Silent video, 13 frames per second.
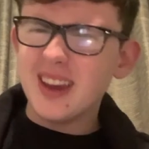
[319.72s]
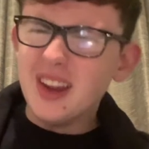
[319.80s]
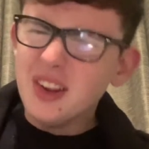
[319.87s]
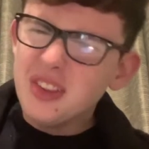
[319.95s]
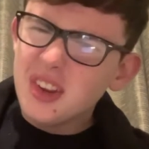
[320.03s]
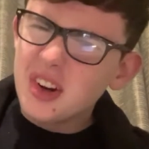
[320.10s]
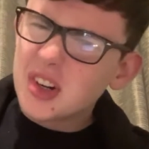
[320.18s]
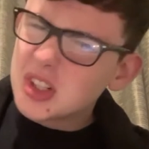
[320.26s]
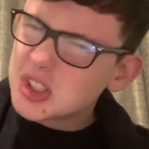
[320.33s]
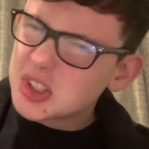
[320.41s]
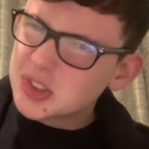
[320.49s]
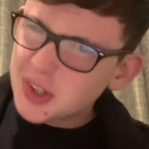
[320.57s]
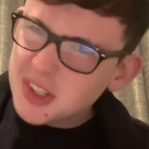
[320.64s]
gain their
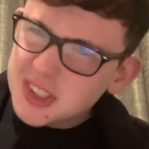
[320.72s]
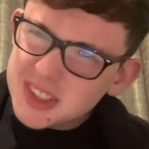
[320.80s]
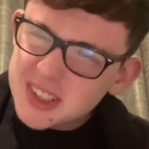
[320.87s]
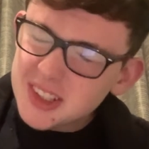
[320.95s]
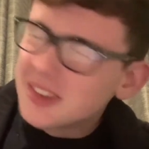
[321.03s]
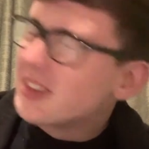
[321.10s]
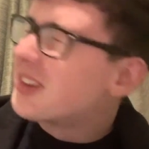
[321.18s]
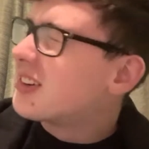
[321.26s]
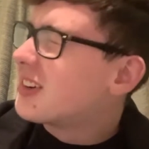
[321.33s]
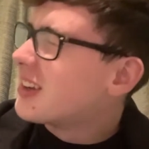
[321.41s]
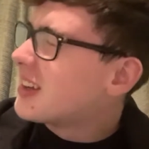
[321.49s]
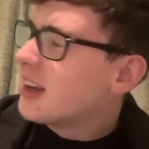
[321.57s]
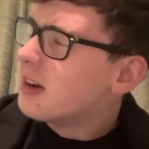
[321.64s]
trust in
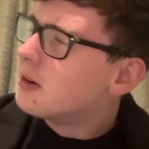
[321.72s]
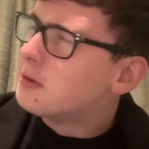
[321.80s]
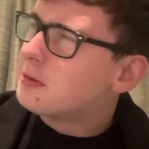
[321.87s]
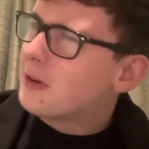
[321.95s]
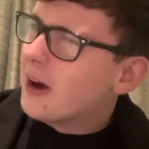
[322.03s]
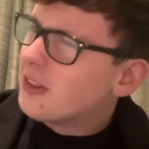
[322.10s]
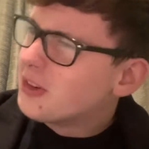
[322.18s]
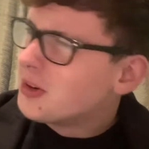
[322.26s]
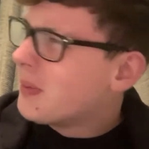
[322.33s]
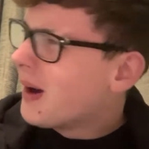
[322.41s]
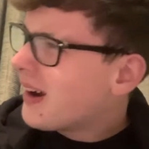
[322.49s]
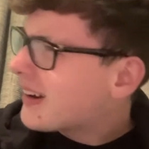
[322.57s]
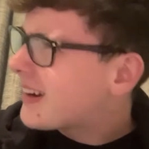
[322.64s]
order to get her father
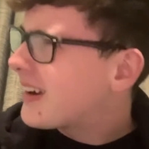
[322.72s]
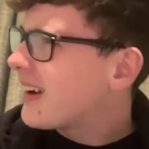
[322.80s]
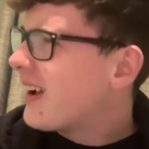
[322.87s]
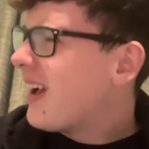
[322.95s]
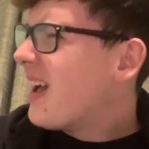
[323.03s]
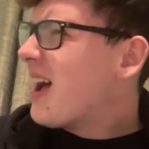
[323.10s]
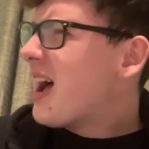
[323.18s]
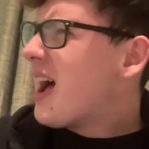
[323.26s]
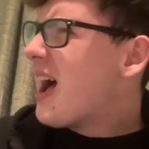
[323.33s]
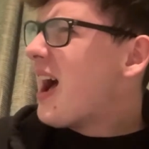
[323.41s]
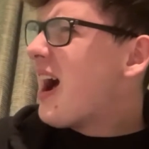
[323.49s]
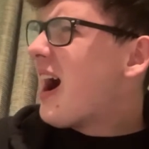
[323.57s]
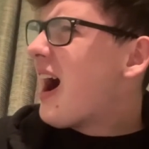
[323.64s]
back.
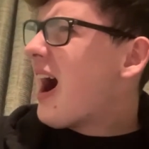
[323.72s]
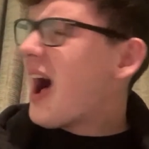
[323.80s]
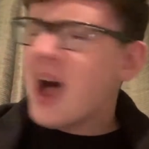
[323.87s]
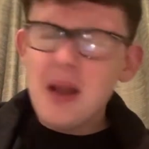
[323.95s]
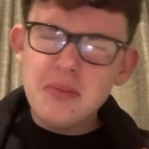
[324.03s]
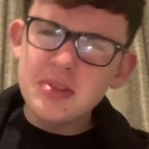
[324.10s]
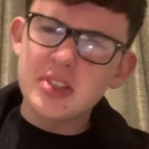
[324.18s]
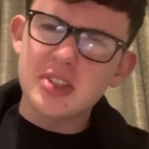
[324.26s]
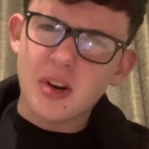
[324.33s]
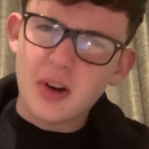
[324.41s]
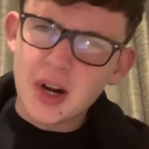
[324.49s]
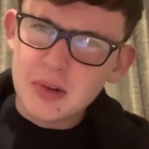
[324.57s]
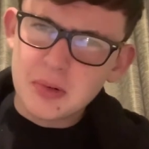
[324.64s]
I'm
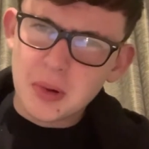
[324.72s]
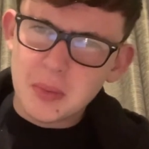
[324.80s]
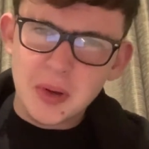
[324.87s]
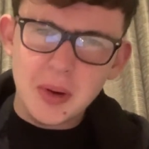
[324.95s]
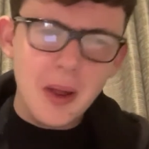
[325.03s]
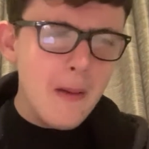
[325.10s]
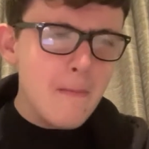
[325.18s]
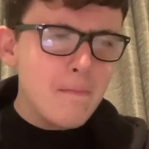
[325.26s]
sorry, woman.